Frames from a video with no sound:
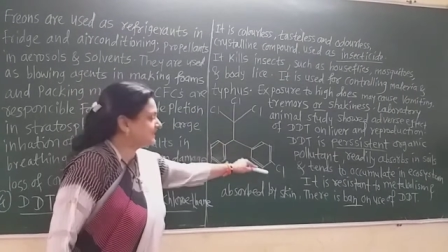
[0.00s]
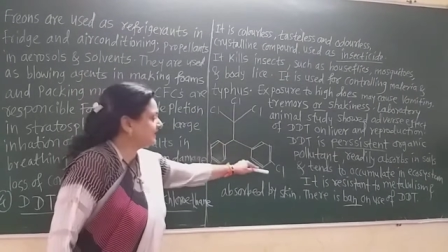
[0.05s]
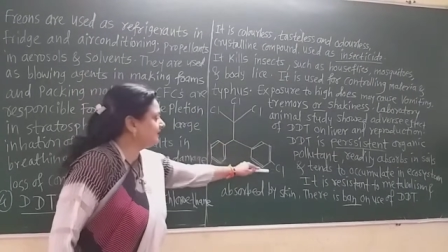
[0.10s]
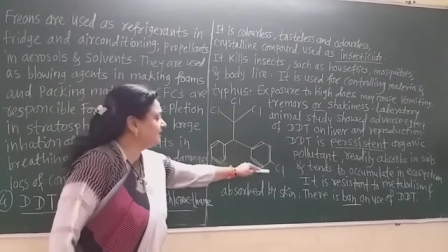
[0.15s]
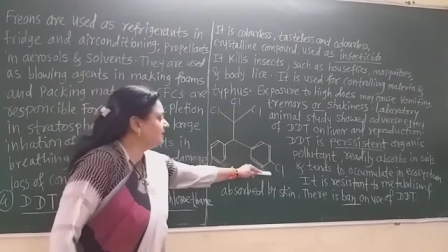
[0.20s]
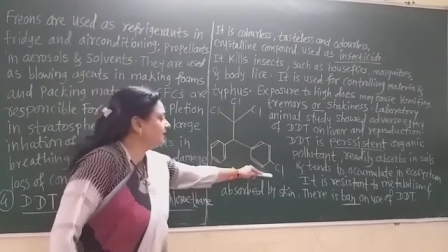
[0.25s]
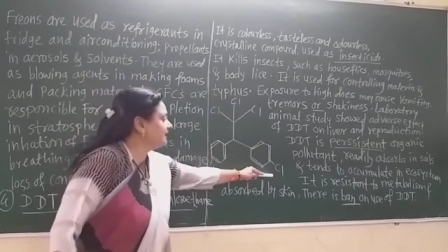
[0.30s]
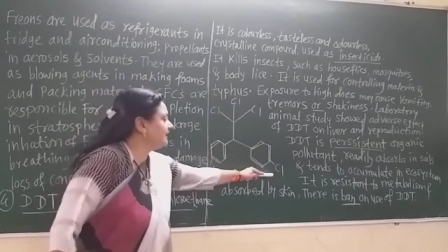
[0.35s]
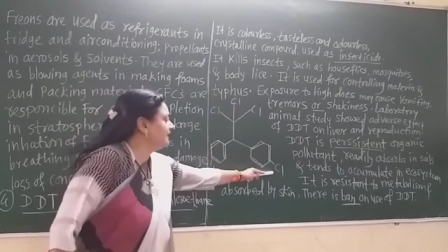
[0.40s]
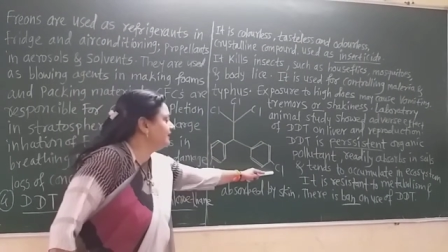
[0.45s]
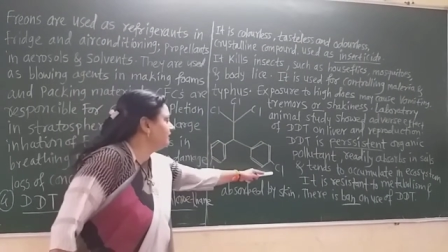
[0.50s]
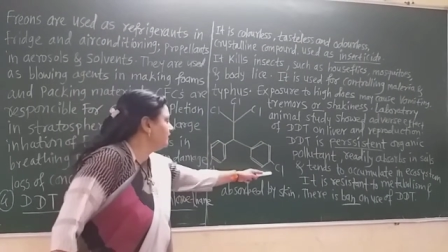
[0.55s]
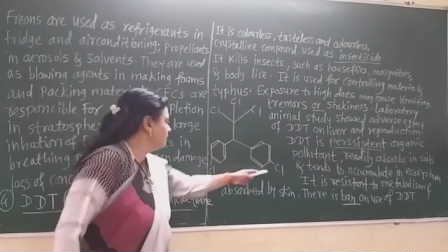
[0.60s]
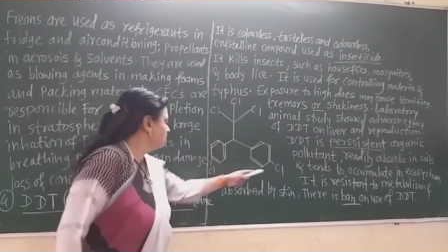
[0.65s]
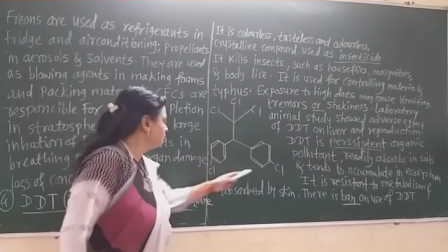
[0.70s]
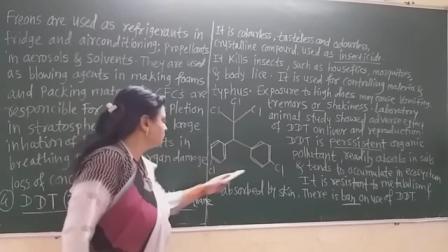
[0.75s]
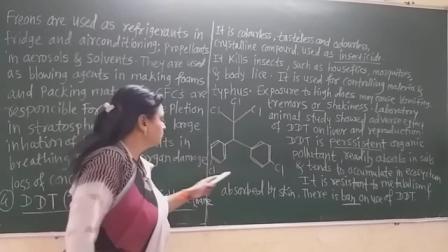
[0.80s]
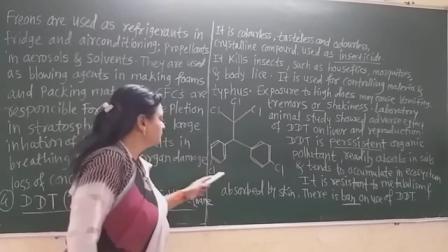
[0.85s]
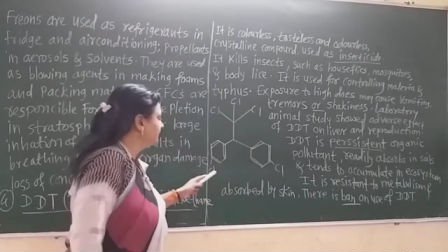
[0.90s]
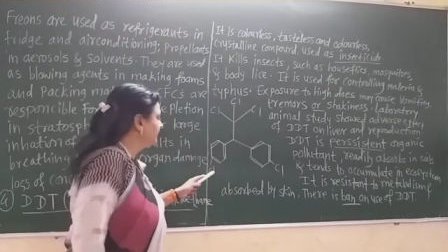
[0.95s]
and again
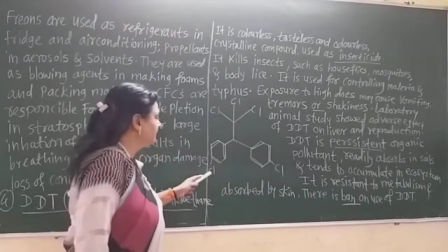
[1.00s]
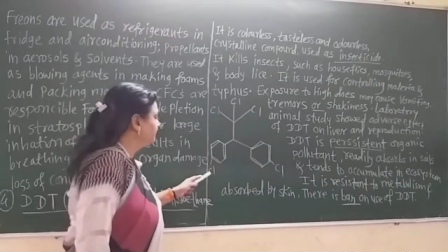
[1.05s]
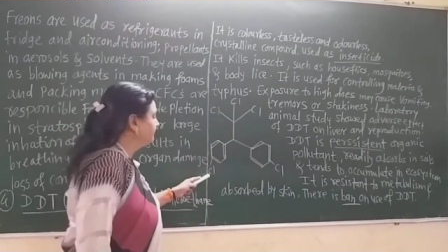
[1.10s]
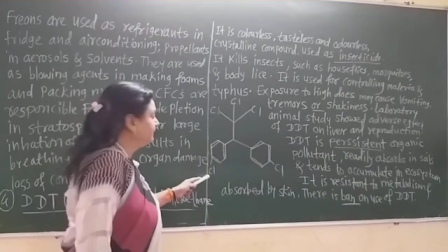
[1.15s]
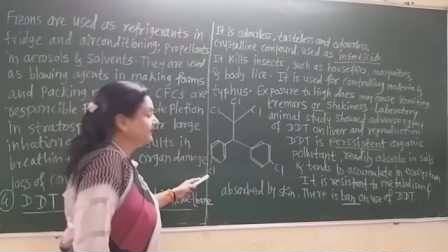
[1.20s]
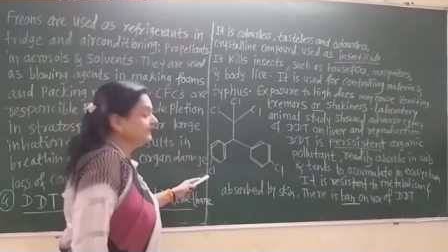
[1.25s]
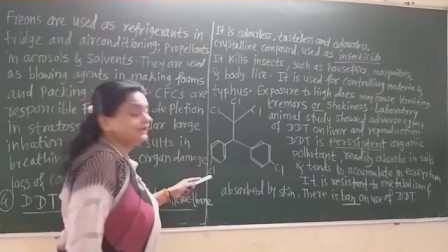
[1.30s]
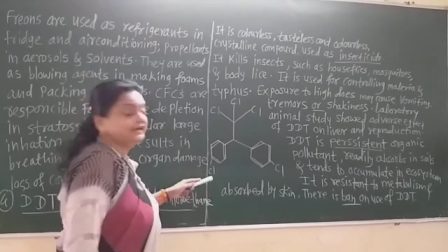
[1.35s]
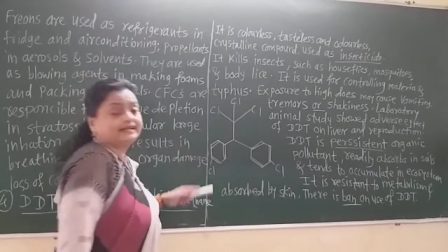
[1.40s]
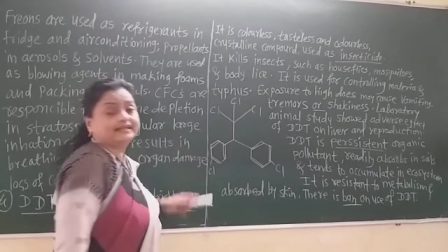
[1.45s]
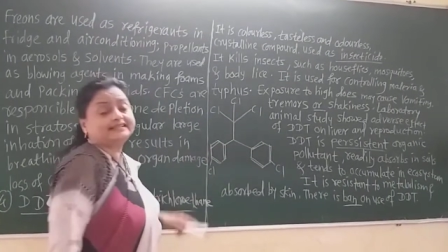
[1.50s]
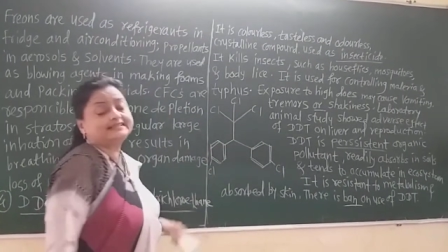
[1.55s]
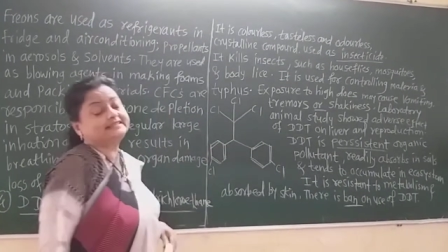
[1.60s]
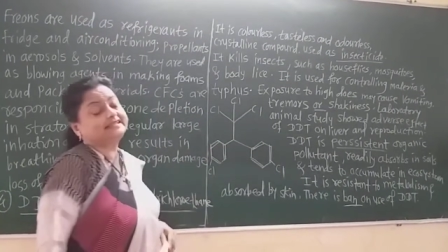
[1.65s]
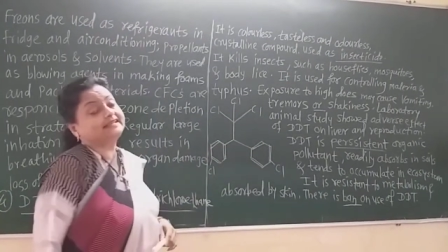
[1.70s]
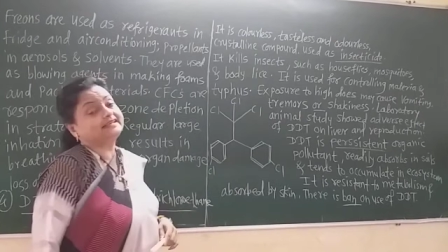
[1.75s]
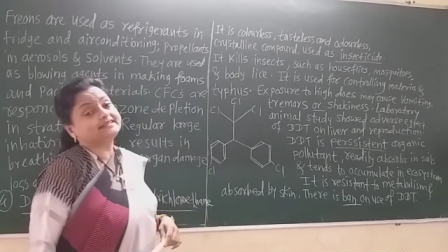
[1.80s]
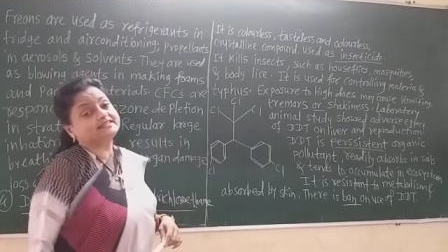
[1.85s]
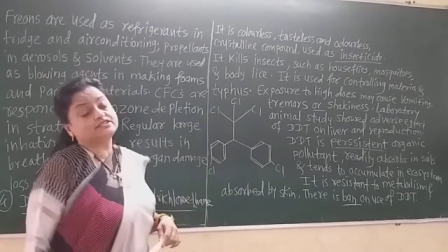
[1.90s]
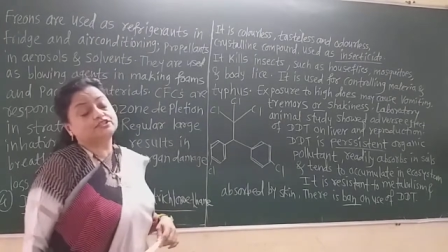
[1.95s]
to that phenyl ring
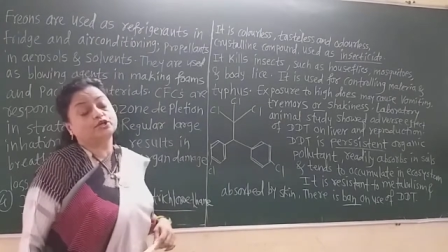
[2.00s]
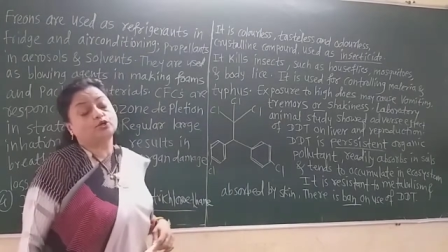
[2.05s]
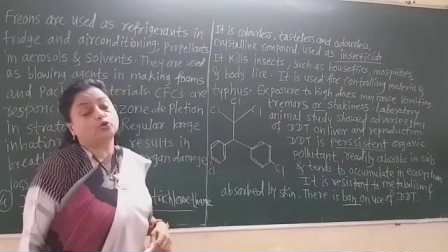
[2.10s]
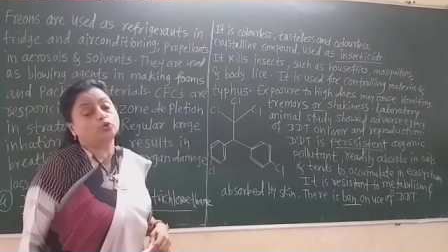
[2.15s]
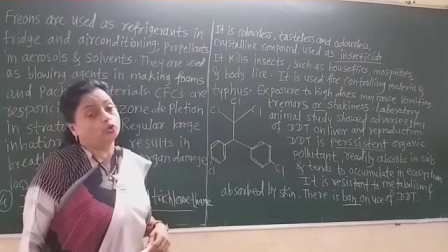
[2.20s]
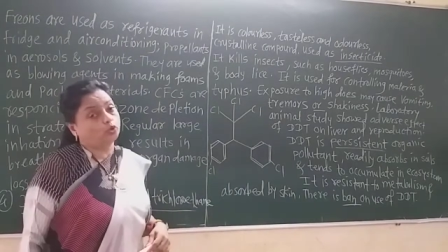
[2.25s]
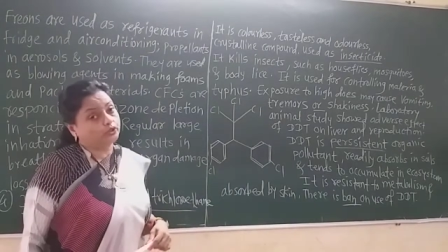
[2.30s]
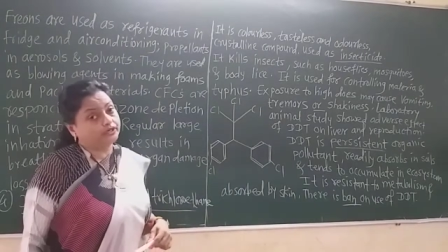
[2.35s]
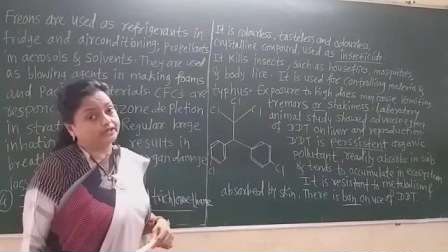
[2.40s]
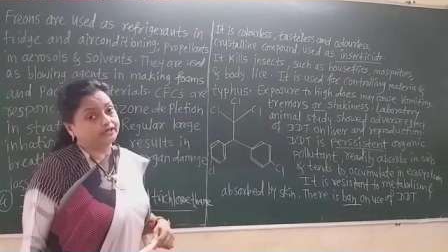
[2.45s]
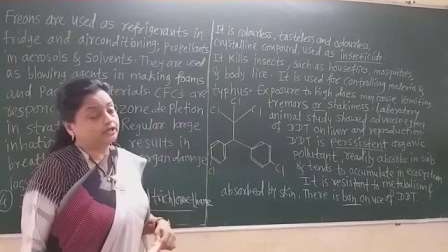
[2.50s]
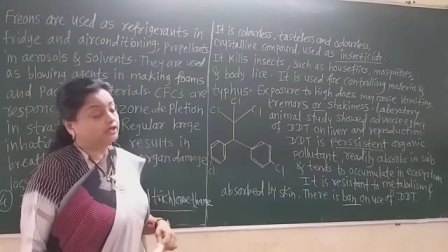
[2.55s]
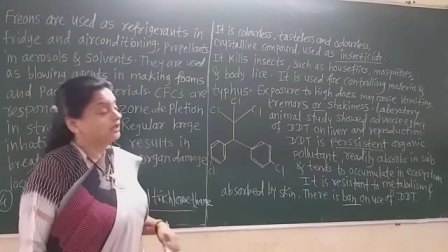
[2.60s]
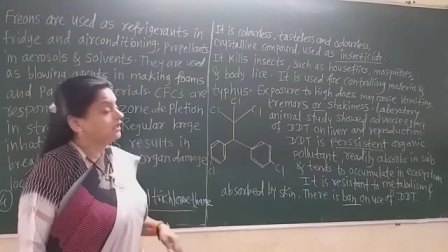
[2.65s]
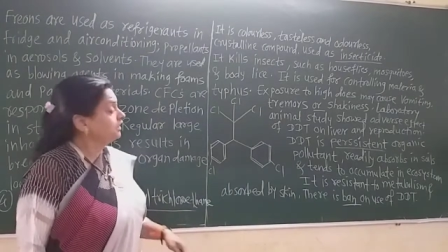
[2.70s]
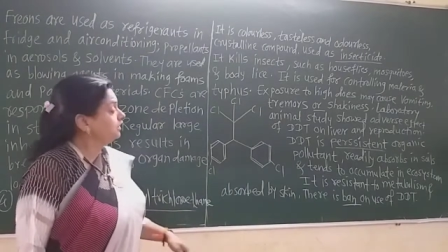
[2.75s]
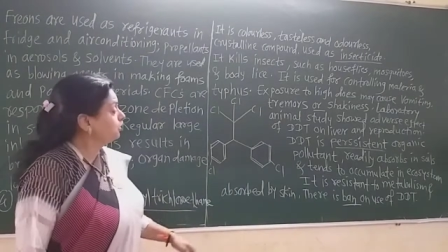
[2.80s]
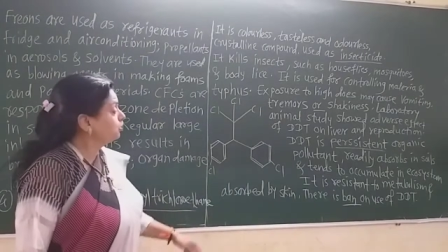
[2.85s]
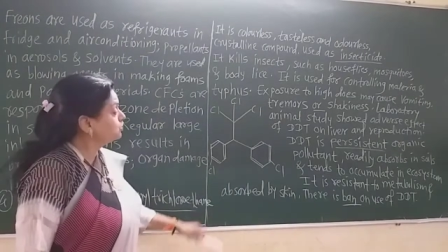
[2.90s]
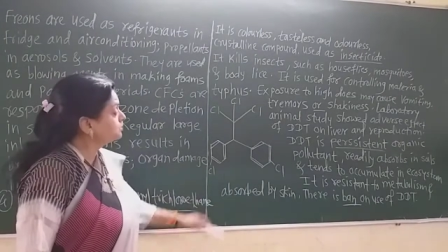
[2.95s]
there is the chlorine.
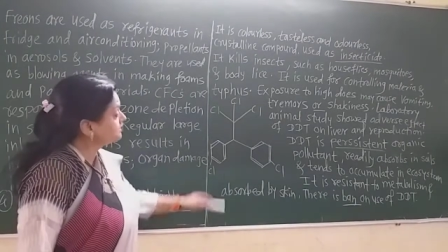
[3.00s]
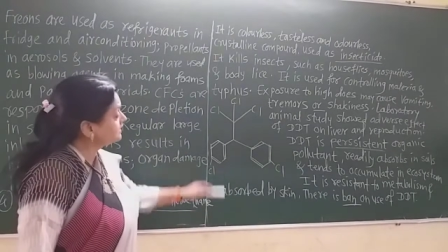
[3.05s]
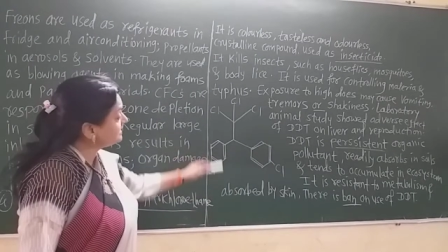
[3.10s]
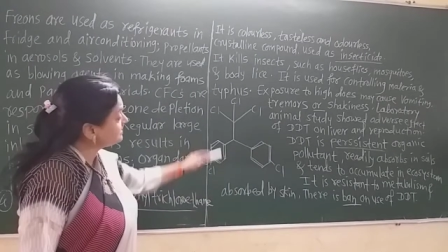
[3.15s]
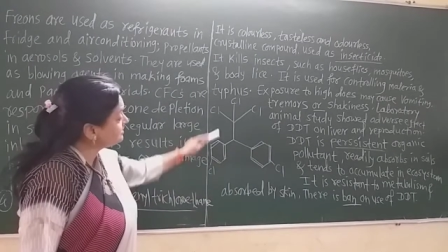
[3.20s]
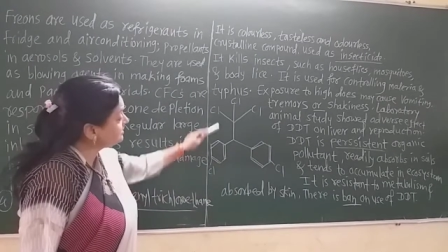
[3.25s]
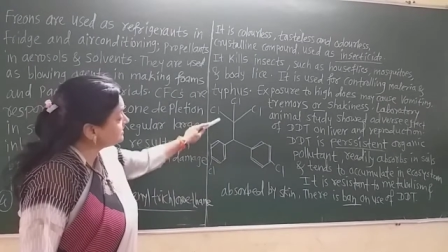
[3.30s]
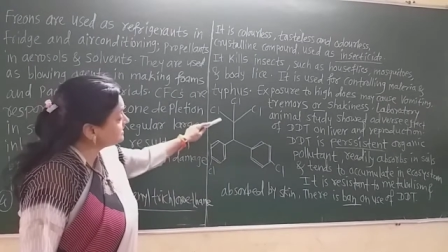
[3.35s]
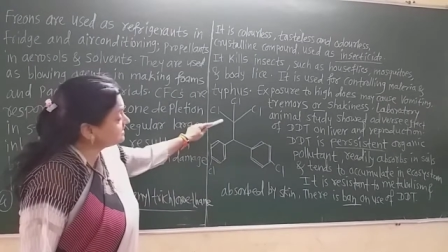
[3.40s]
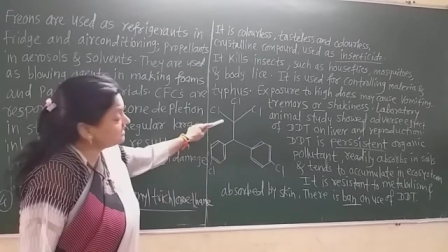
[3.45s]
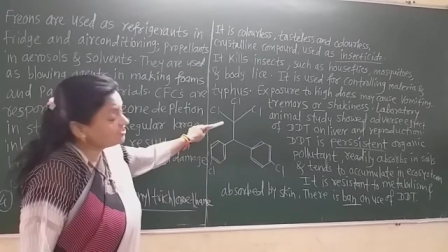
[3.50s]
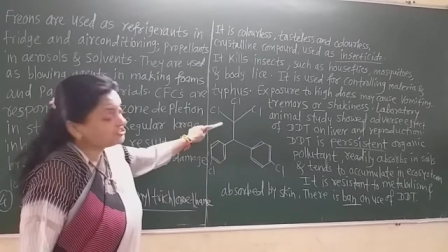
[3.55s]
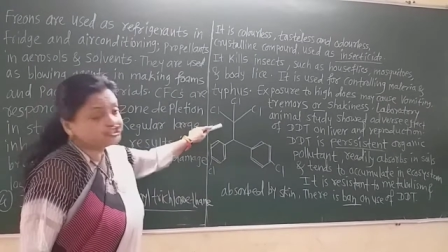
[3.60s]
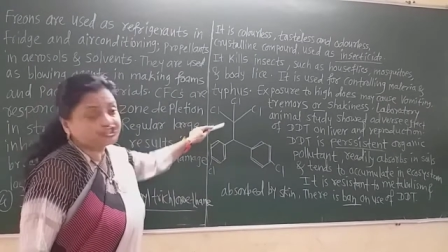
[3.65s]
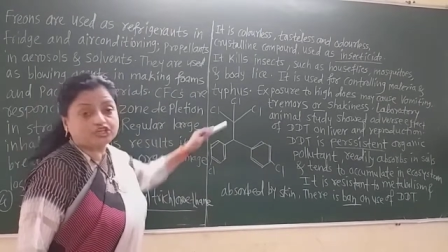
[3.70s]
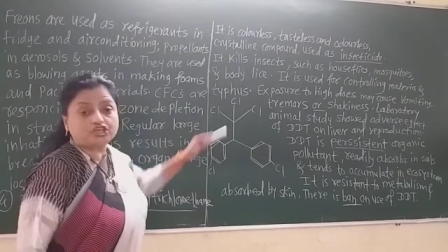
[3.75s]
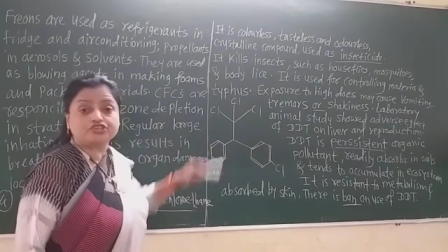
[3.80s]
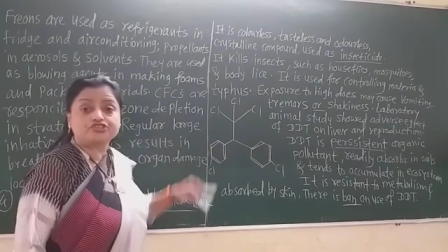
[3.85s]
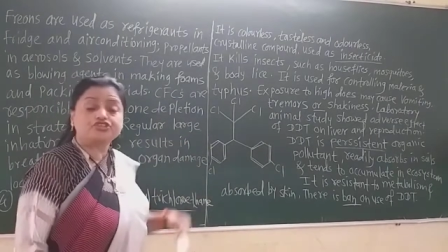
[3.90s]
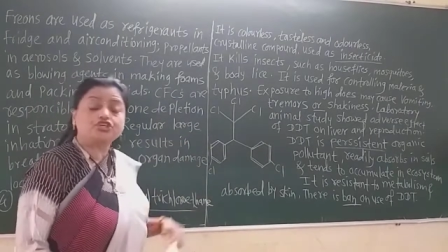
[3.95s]
Now such is the
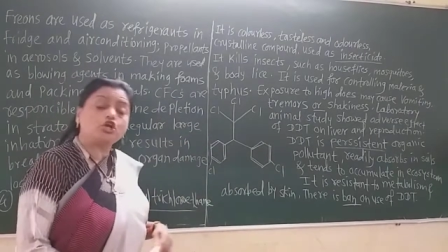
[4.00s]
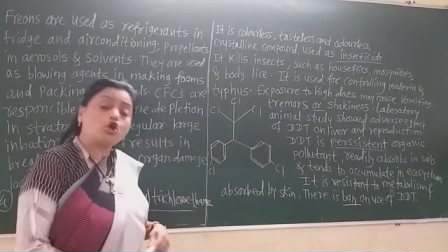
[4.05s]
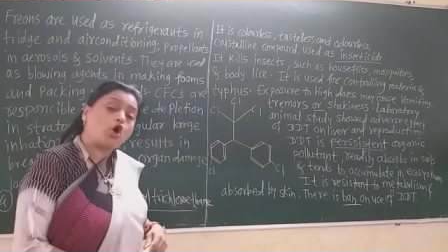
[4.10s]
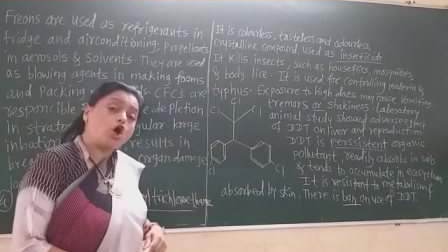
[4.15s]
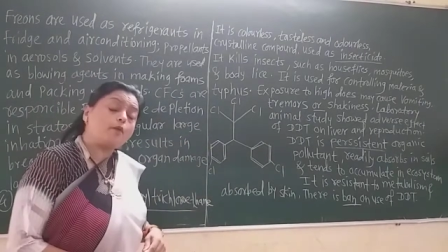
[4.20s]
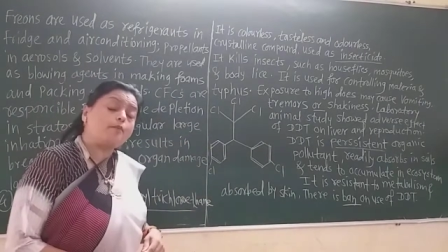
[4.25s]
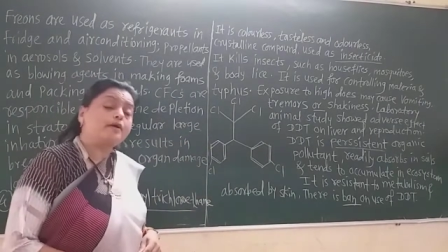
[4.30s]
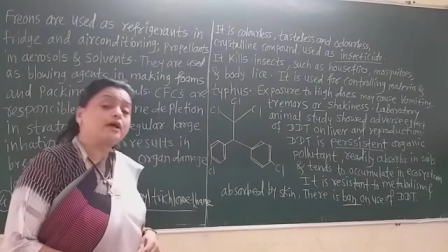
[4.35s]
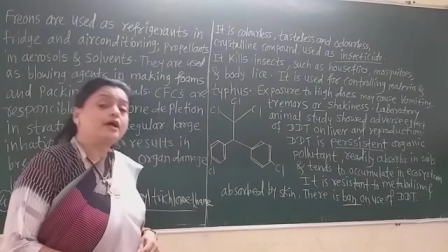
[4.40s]
structure of